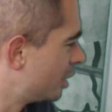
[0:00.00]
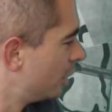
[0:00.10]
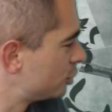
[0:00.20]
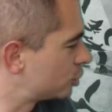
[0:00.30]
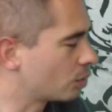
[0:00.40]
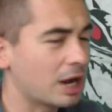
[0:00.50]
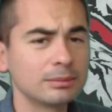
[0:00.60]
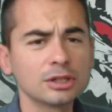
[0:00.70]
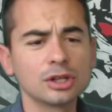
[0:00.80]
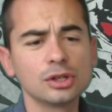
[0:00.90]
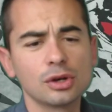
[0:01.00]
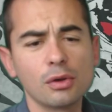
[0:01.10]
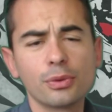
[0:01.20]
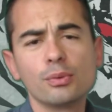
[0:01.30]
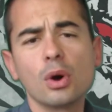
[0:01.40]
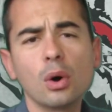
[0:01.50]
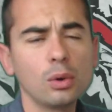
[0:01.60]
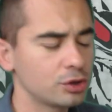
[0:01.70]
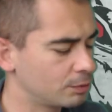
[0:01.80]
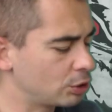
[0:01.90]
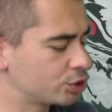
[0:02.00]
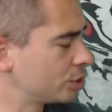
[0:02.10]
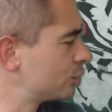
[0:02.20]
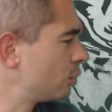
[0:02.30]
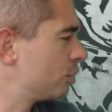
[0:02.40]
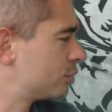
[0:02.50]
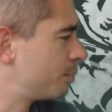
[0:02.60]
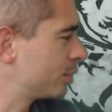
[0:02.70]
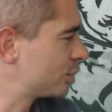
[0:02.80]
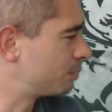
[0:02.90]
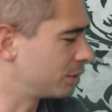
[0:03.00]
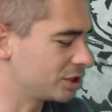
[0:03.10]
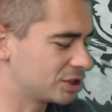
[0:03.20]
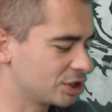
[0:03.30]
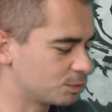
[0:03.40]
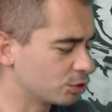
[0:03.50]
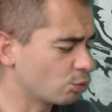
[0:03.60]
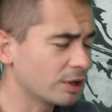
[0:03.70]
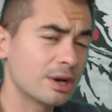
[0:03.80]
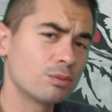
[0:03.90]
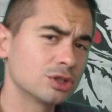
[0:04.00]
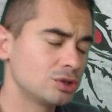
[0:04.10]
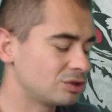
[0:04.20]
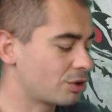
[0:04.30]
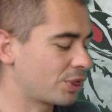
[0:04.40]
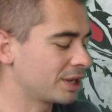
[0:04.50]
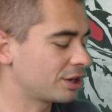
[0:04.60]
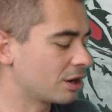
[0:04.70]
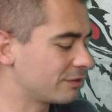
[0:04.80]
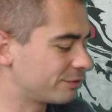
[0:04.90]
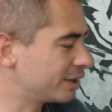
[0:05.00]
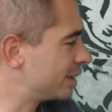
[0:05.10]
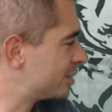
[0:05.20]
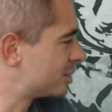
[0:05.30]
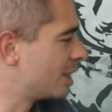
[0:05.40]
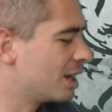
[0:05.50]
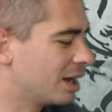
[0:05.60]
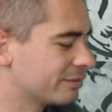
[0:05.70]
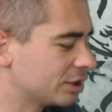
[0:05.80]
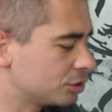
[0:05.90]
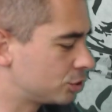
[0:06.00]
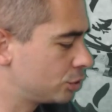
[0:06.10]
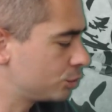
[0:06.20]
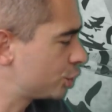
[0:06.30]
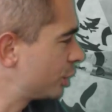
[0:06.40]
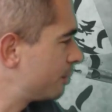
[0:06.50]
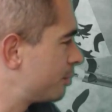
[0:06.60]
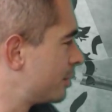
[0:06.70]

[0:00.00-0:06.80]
So I'm not going to go through all the motions, all the possibilities, but what I want you to think of is, I've got a 2-ship,